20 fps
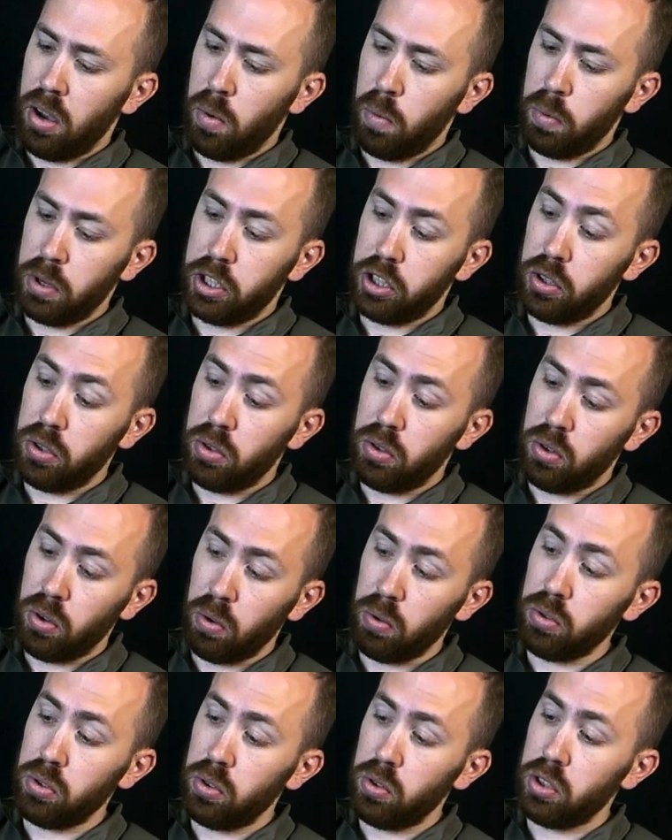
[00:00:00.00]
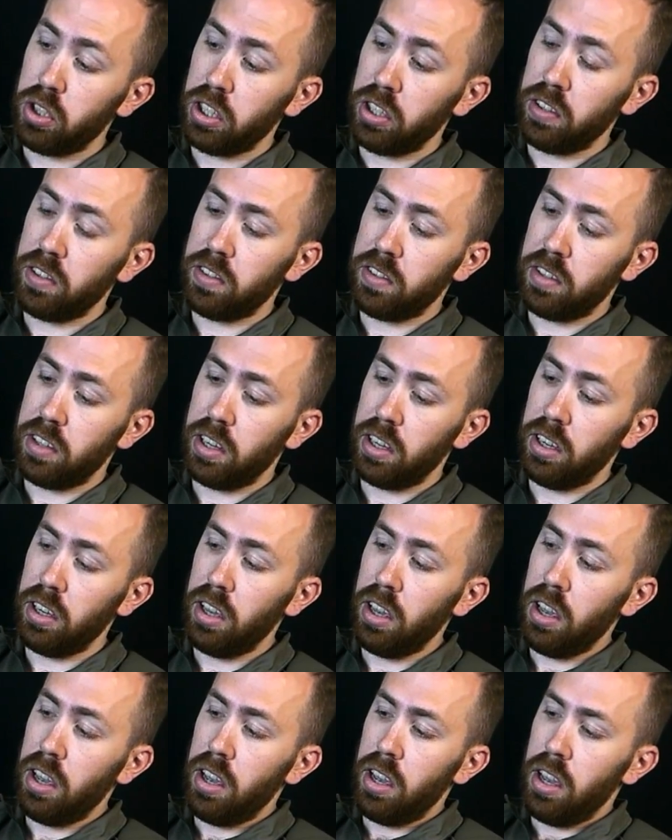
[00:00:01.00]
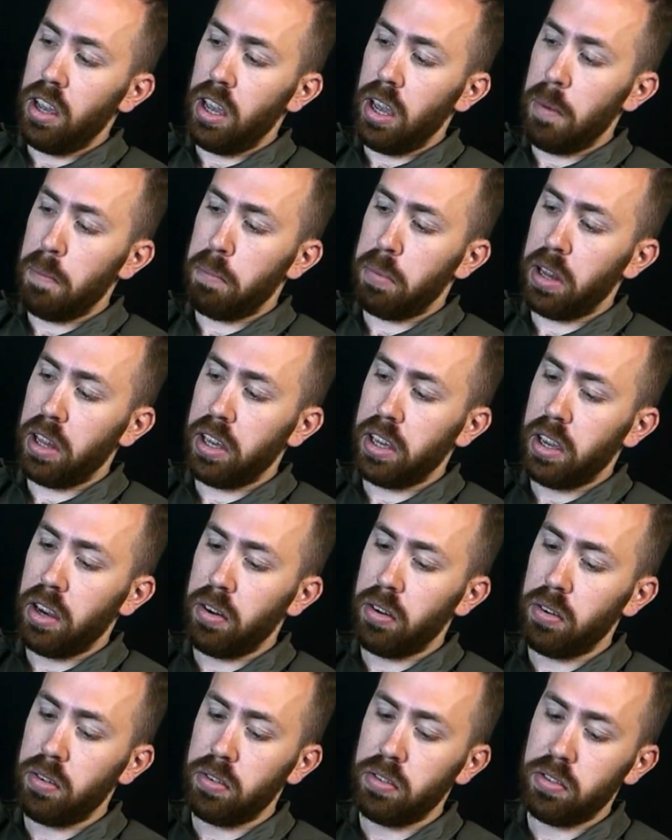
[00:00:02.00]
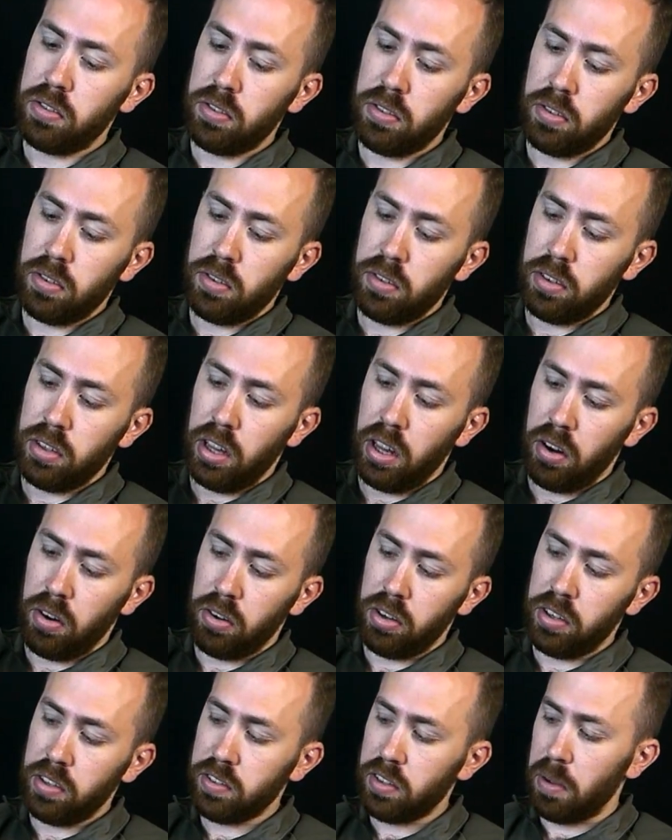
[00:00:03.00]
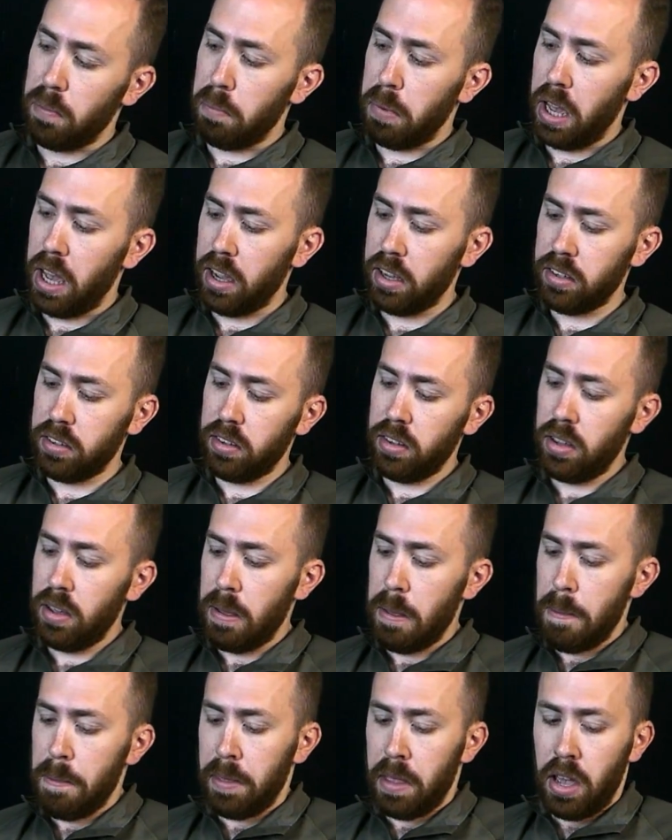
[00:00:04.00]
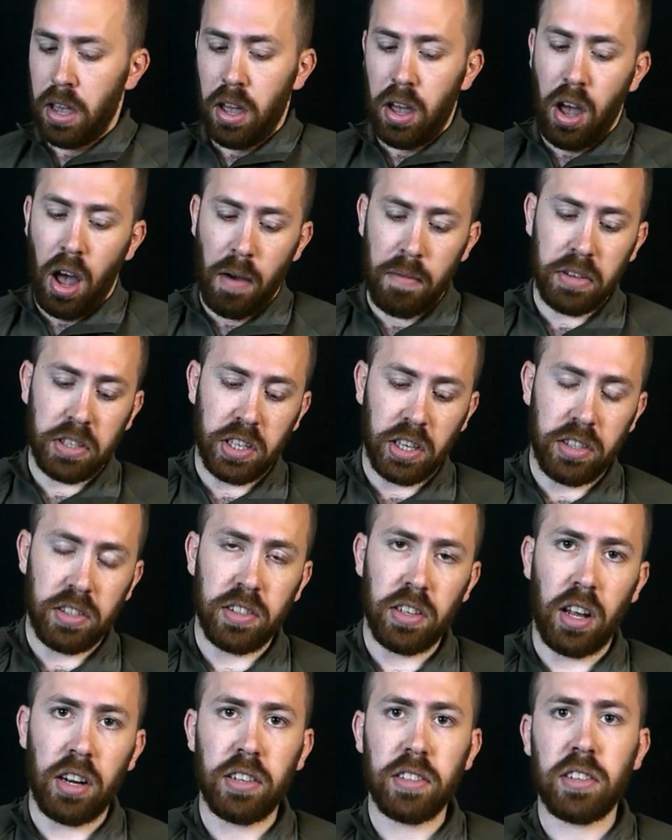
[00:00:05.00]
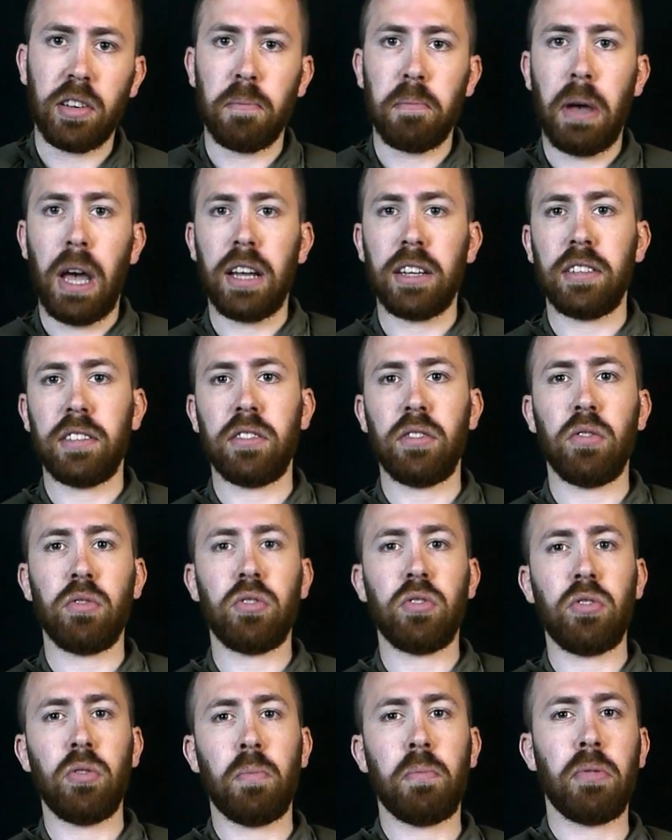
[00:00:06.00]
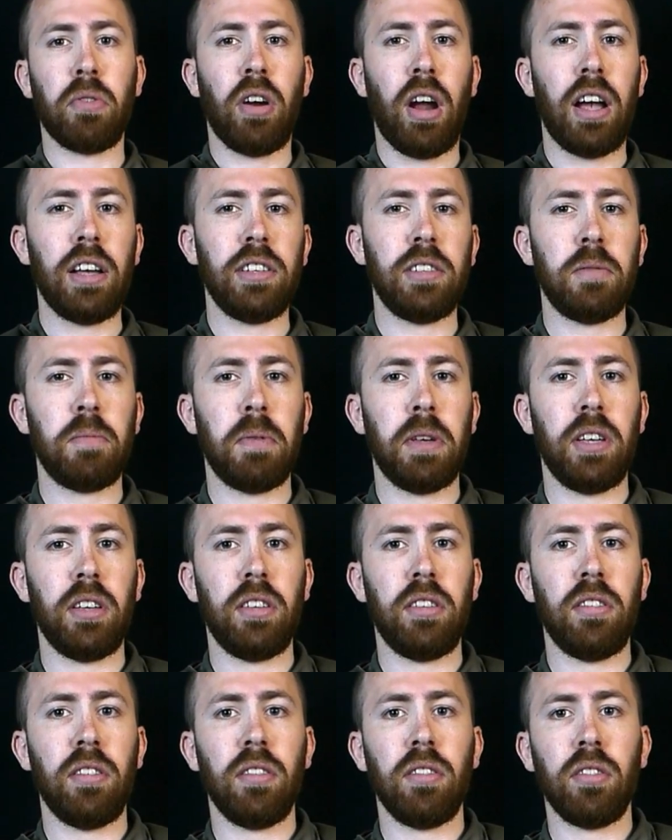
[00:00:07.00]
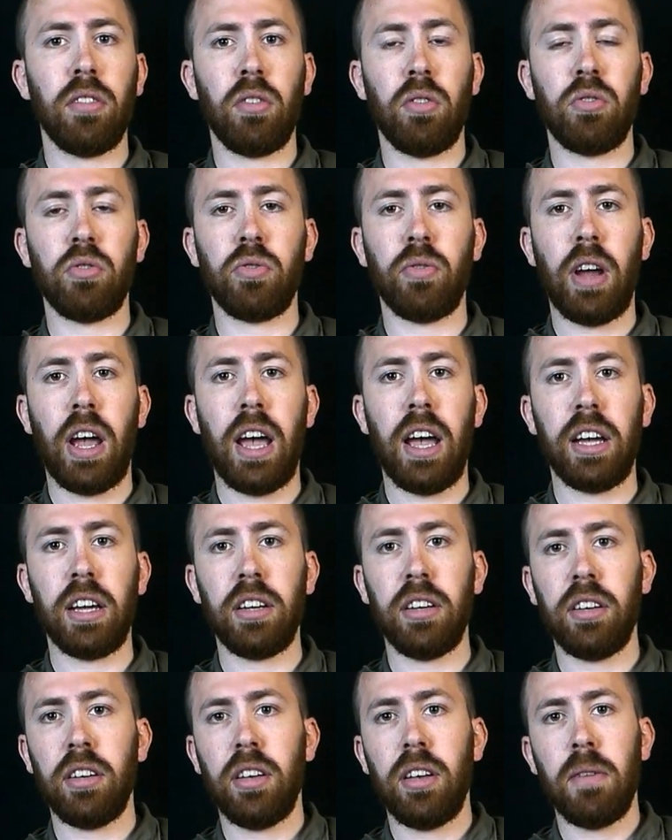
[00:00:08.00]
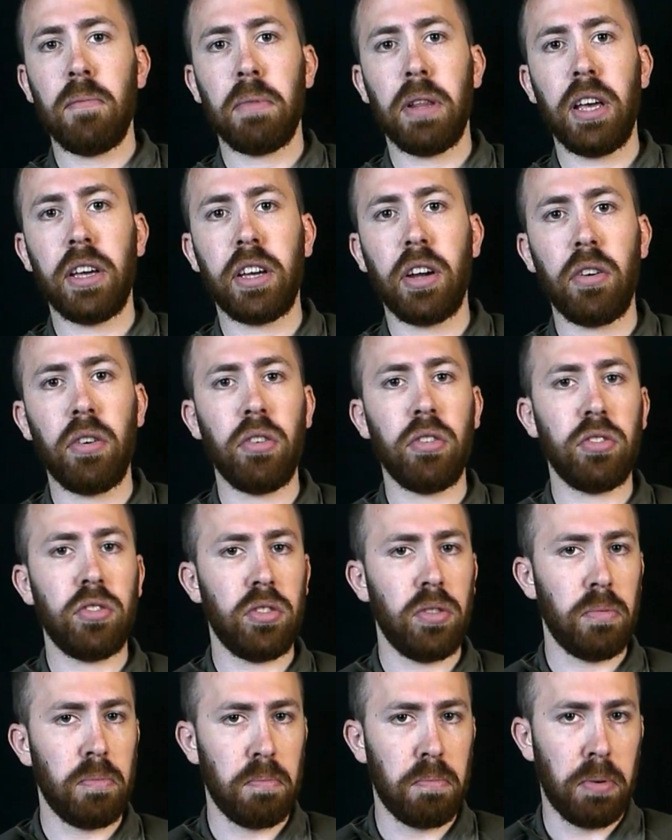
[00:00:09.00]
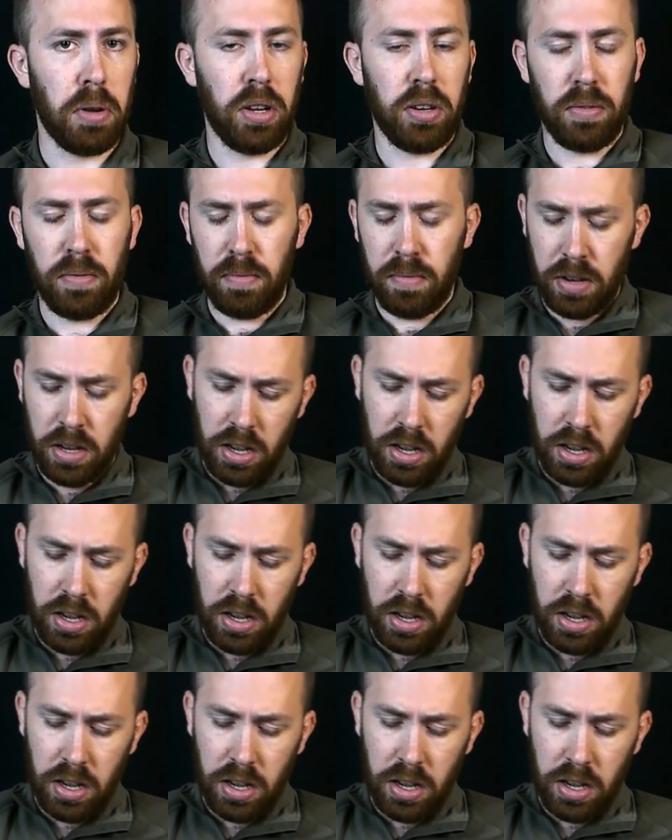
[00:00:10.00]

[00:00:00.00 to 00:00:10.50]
which you don't usually see in plate carriers that are this compact. Obviously it's not as compact as those super high speed, low drag plate carriers, but